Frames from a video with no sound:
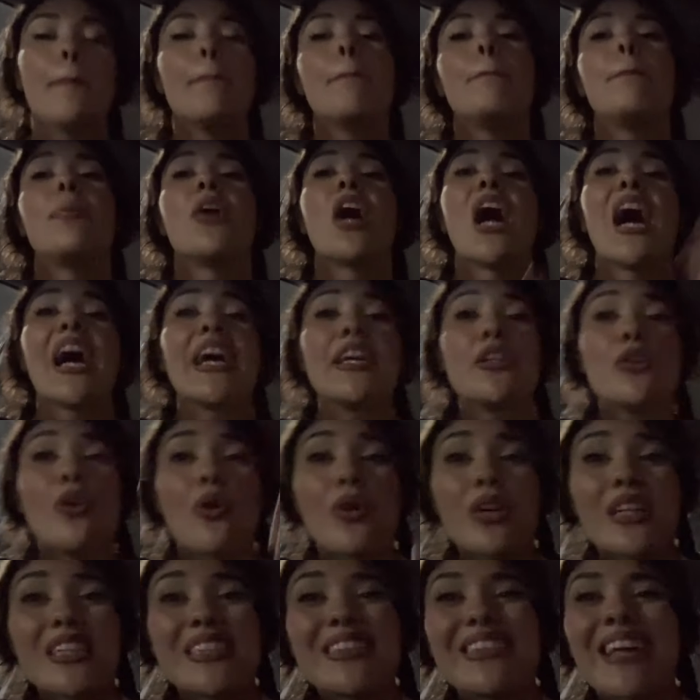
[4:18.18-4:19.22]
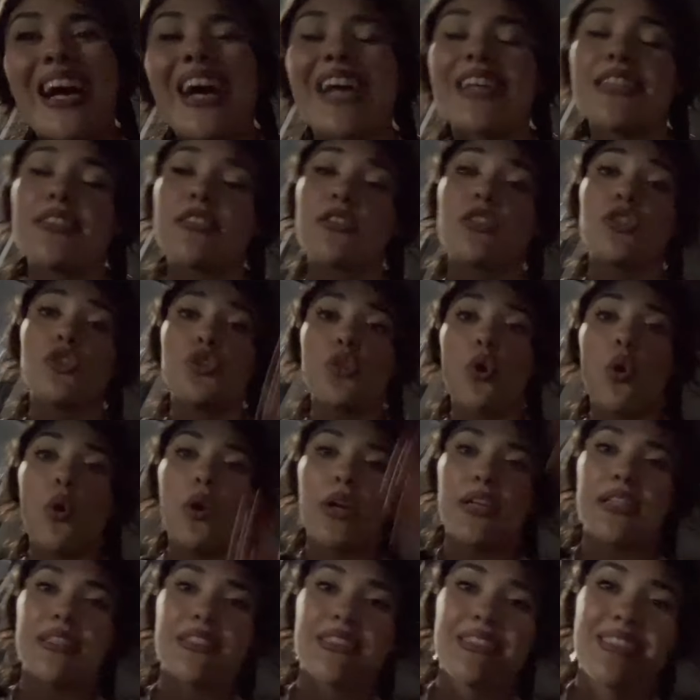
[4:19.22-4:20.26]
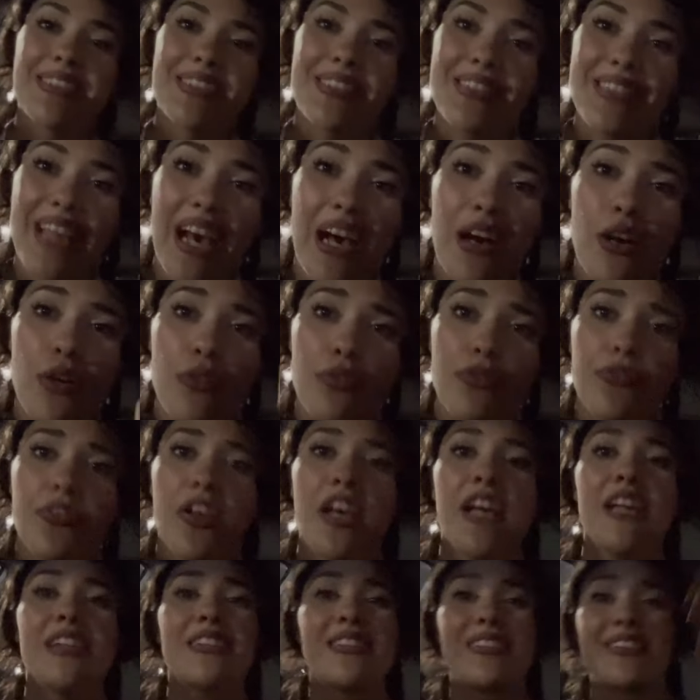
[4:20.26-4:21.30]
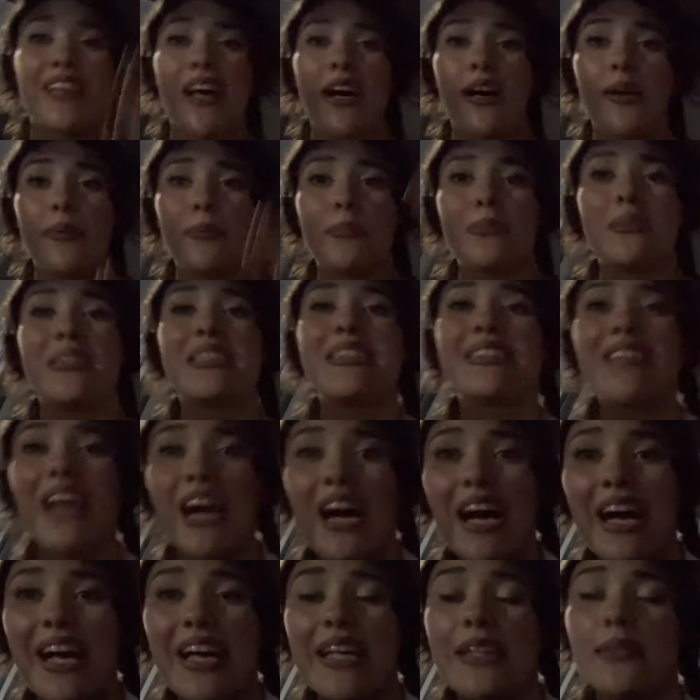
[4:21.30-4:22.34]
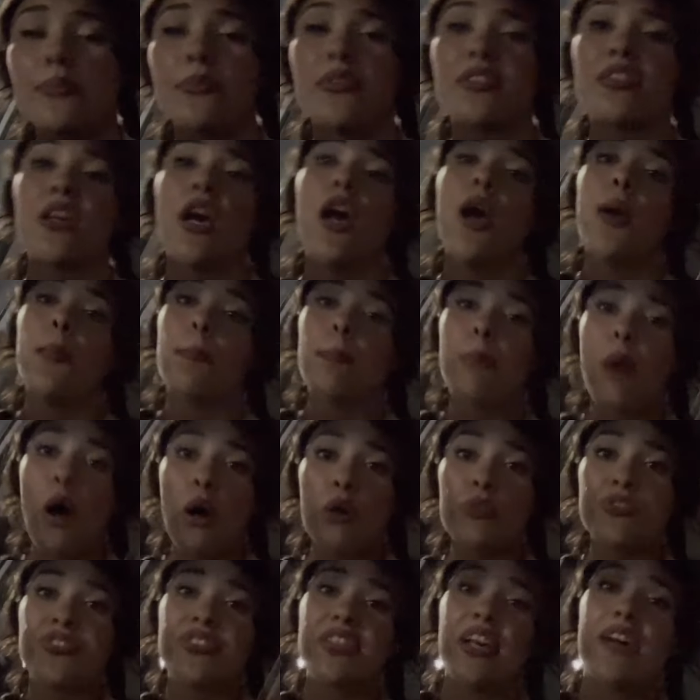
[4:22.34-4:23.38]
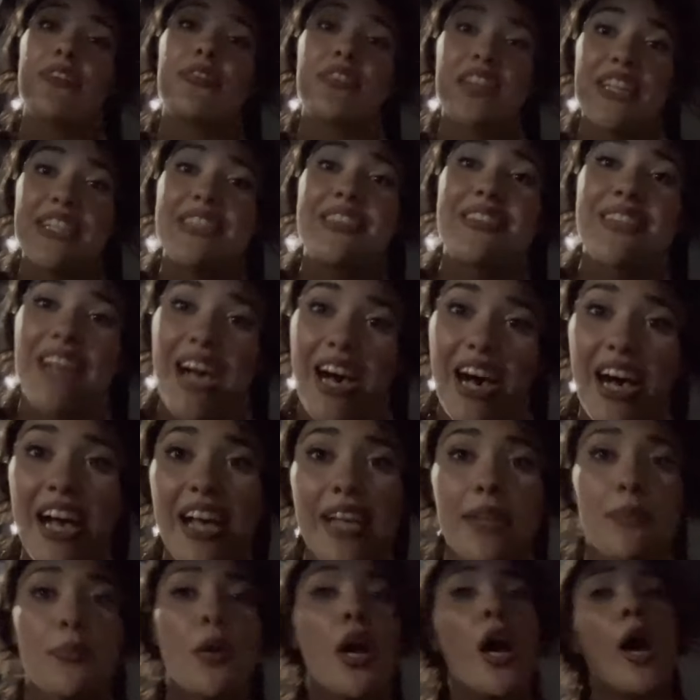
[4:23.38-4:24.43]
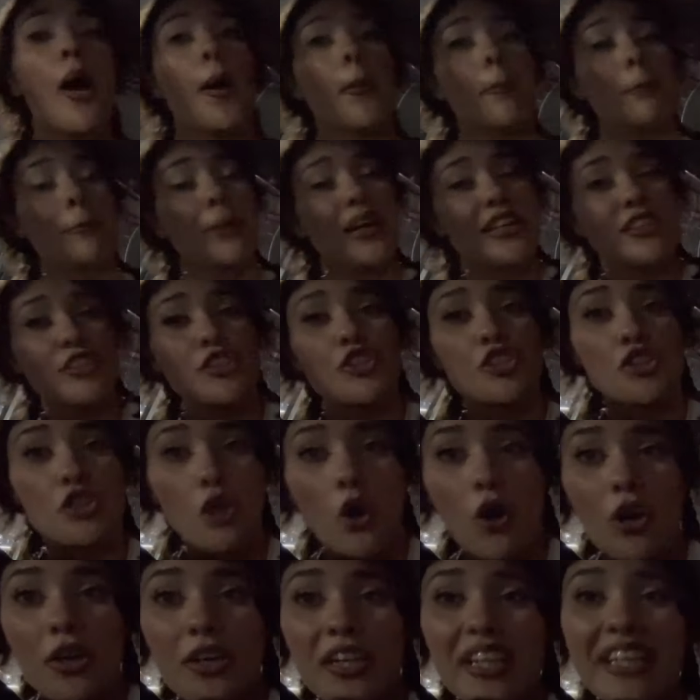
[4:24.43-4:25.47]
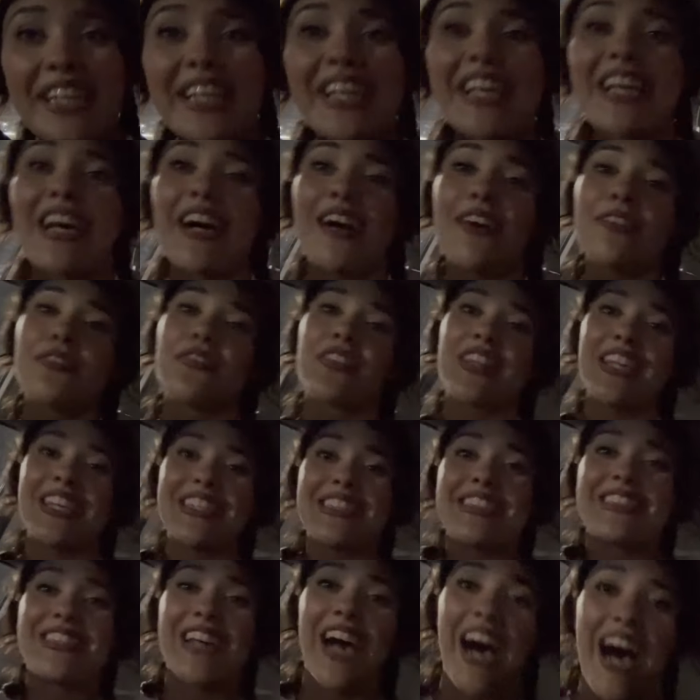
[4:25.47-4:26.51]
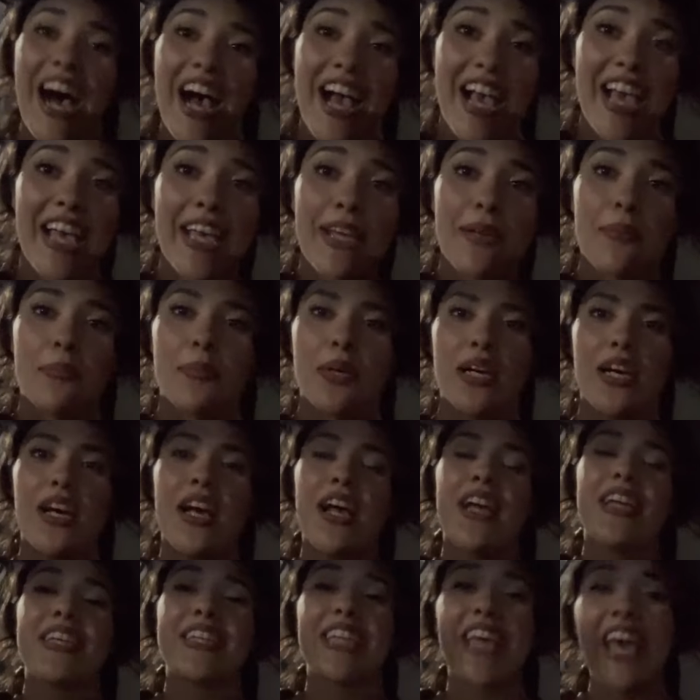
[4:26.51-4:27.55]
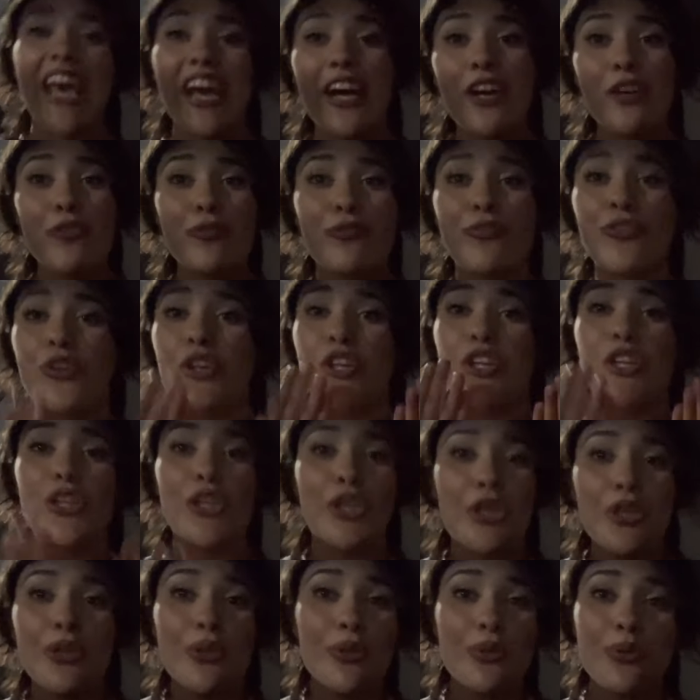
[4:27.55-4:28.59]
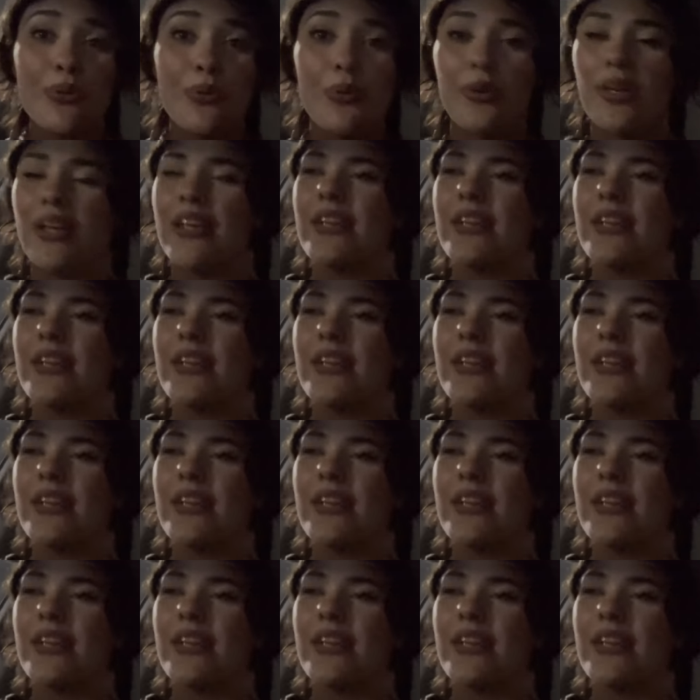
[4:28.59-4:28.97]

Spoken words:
Prioritize yourself sometimes. Most of the time. Majority of the time. Care for you.